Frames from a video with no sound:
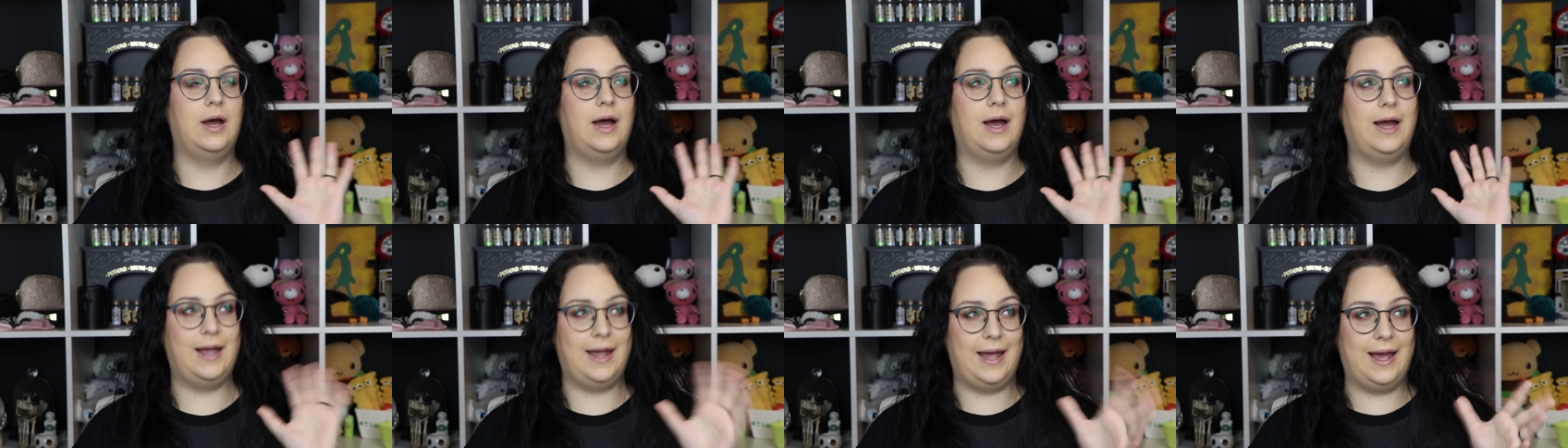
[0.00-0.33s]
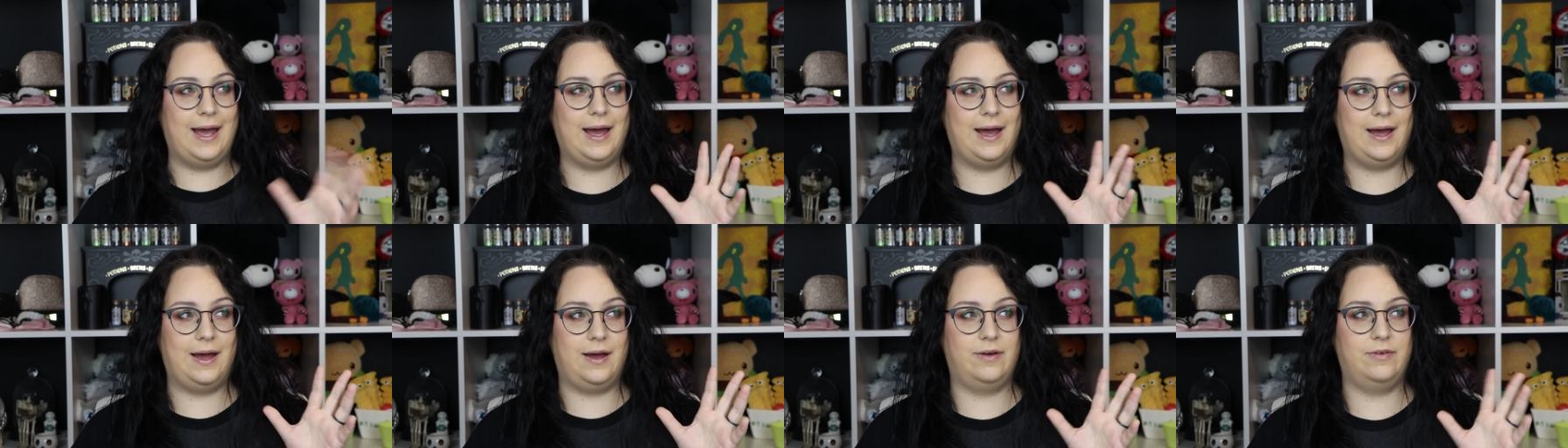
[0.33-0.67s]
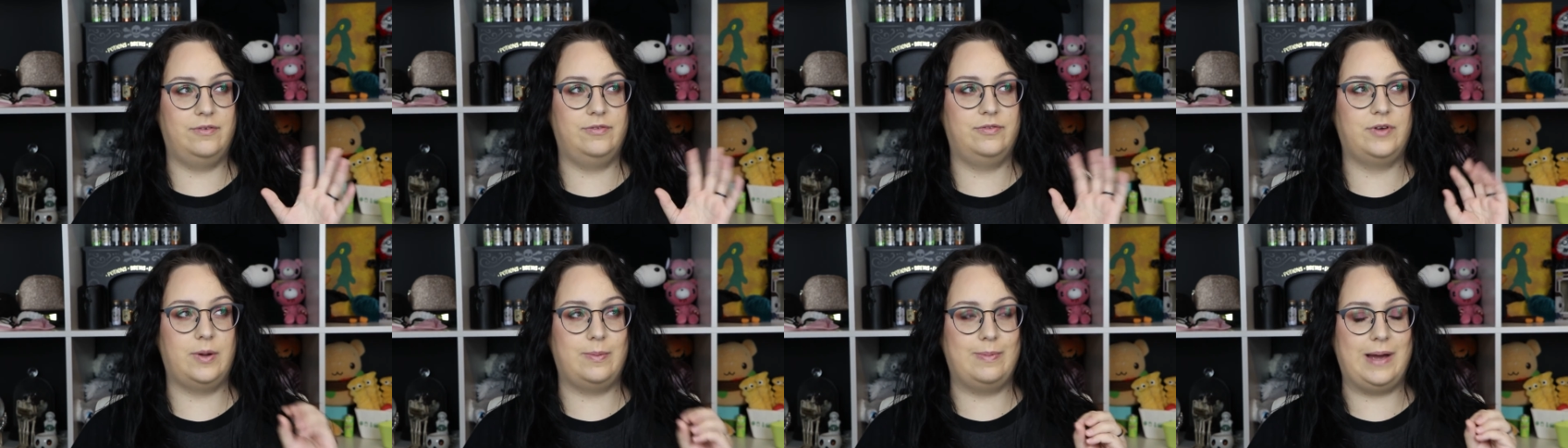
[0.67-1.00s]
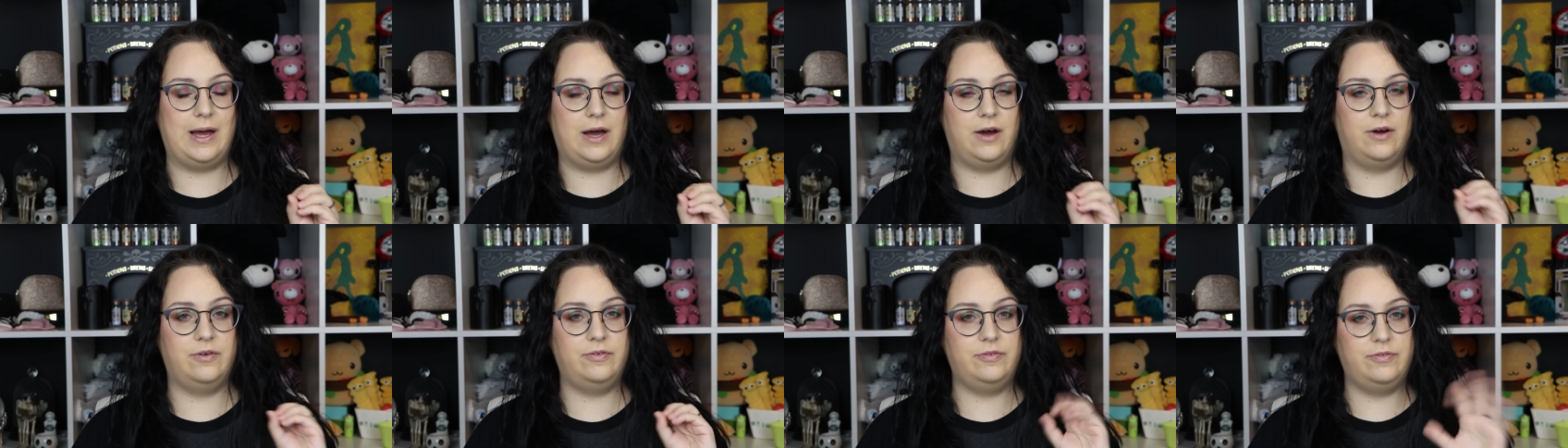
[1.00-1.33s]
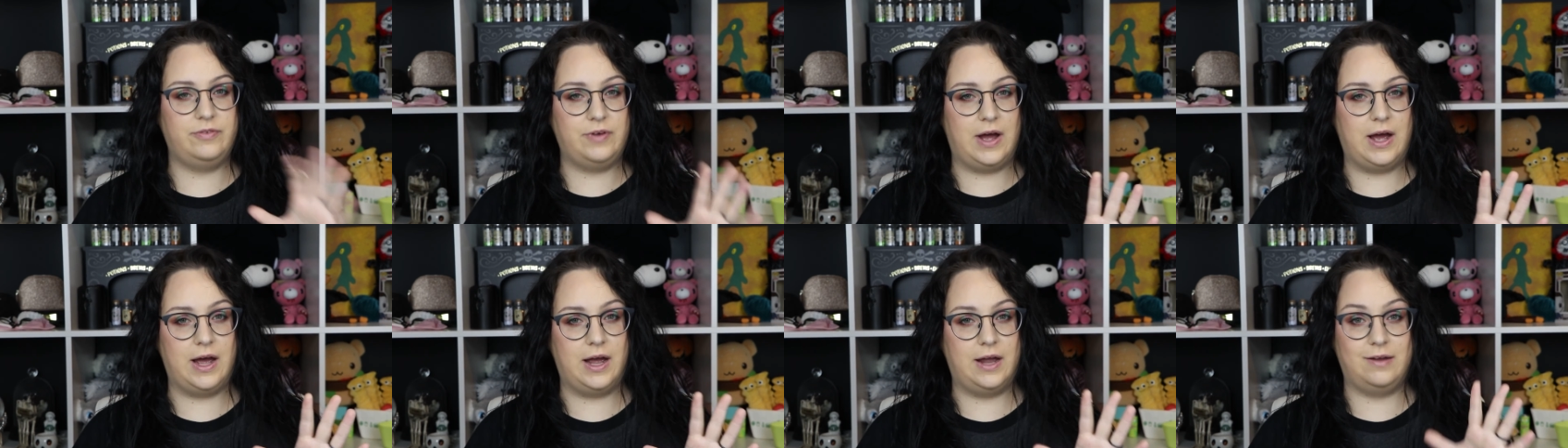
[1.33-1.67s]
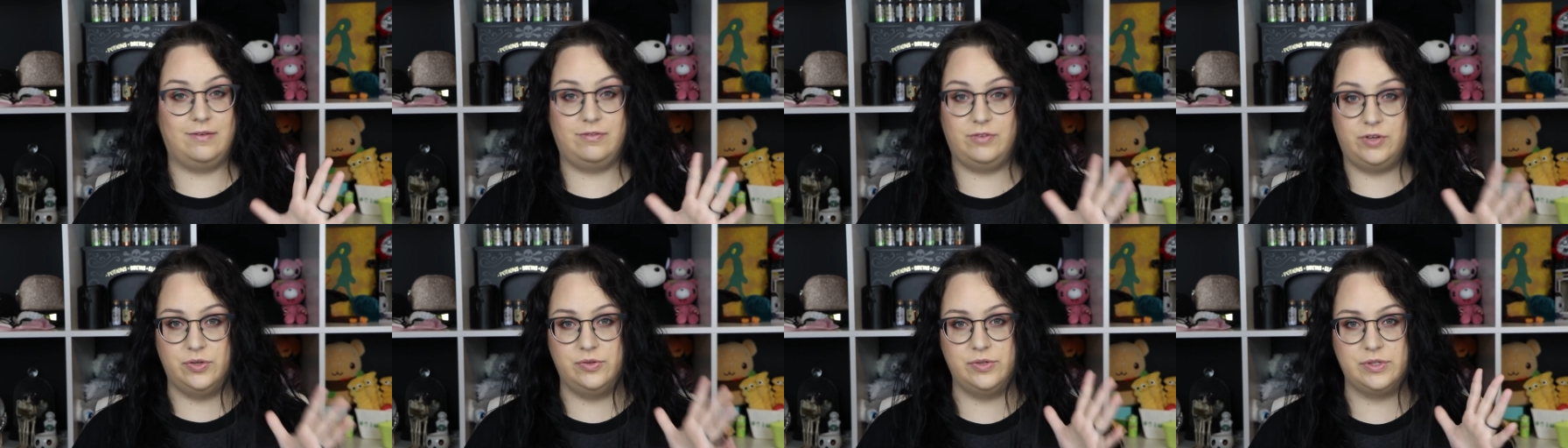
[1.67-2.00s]
I have about
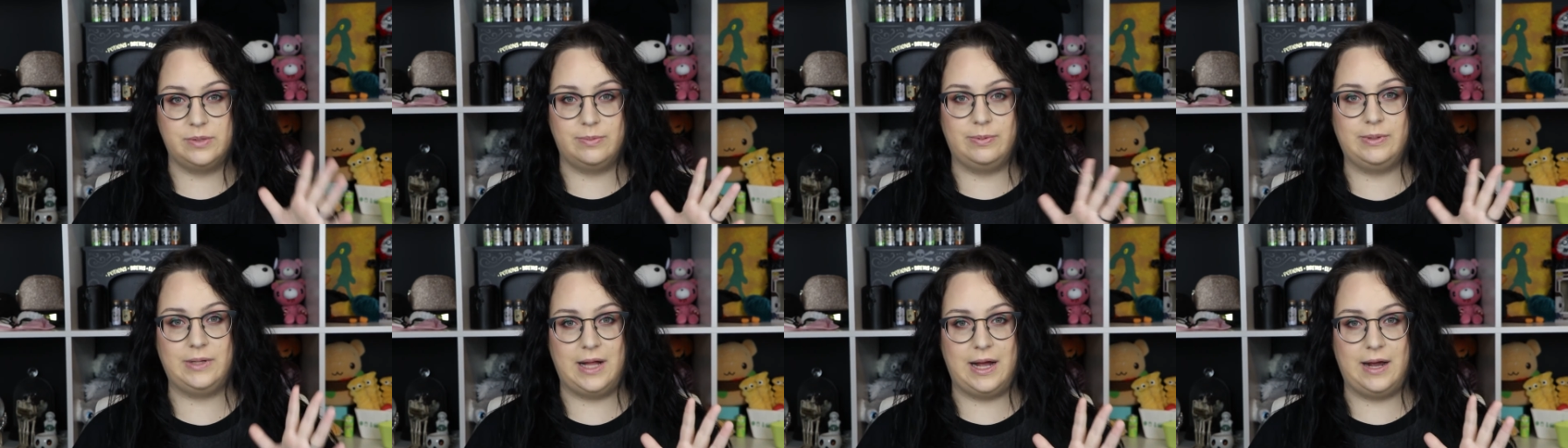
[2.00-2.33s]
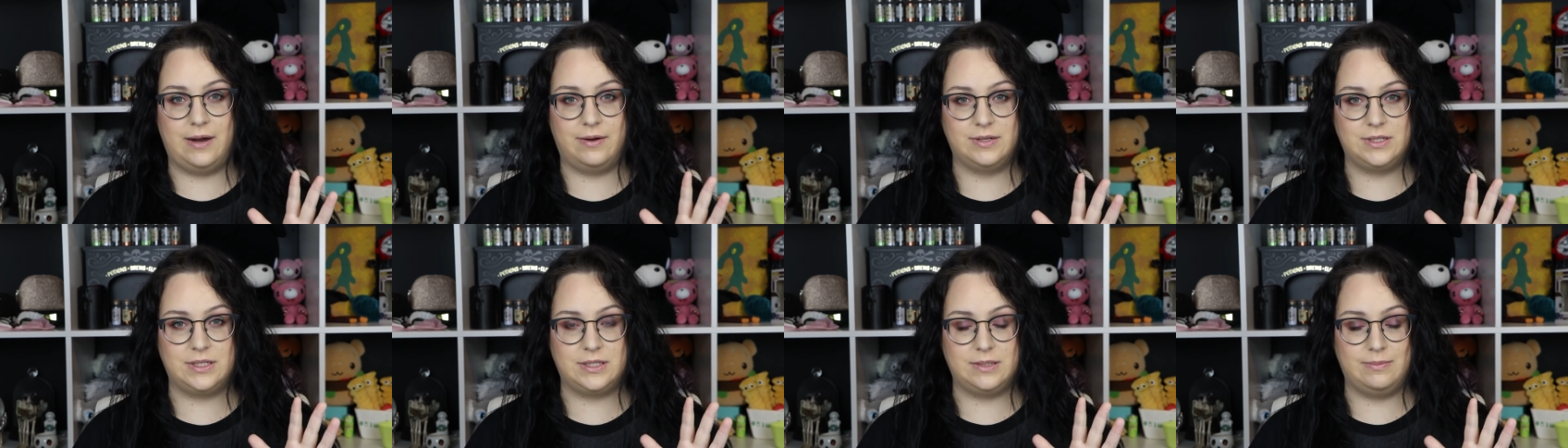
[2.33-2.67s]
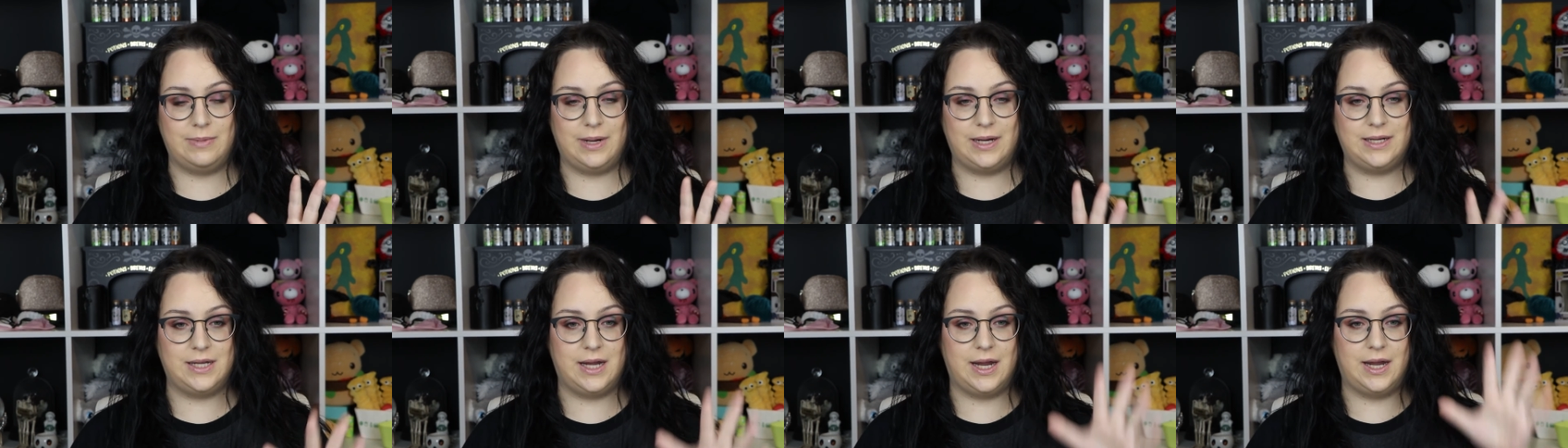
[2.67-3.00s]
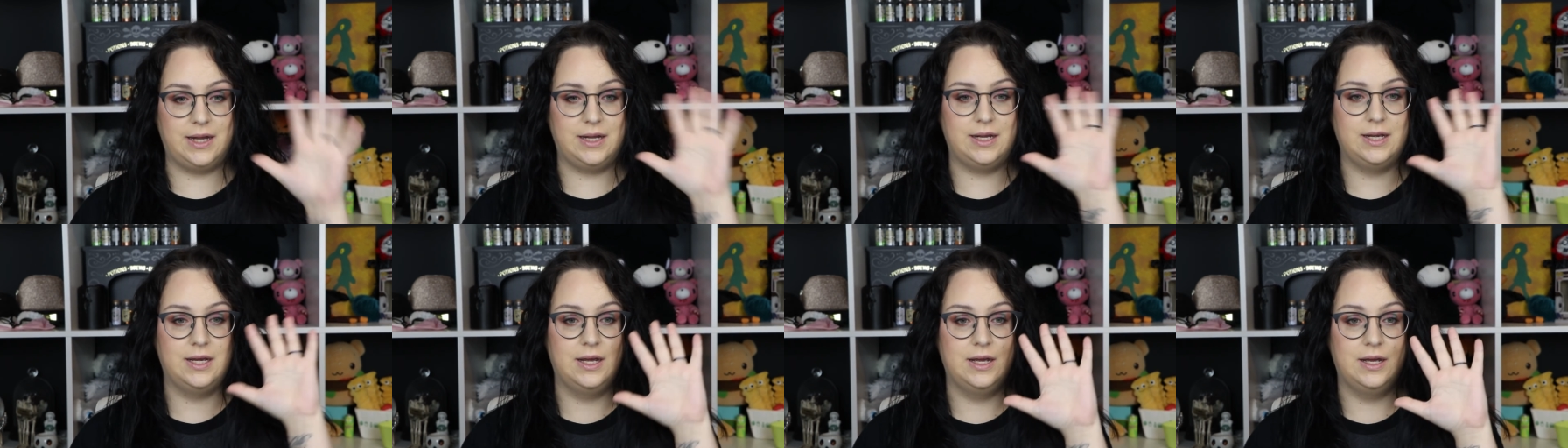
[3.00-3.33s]
5 usable hours in my day.